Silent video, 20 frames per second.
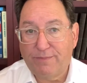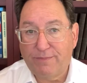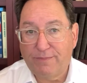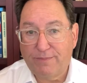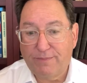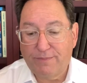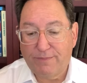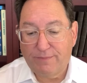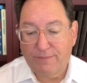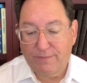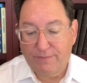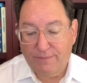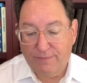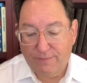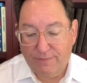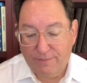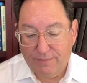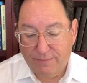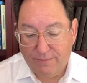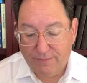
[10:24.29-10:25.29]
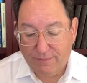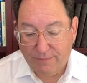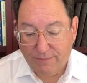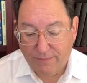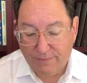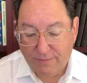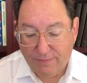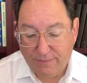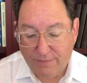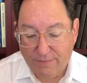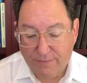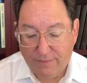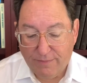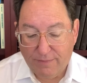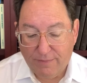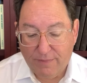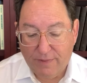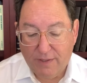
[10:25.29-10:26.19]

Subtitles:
(silence)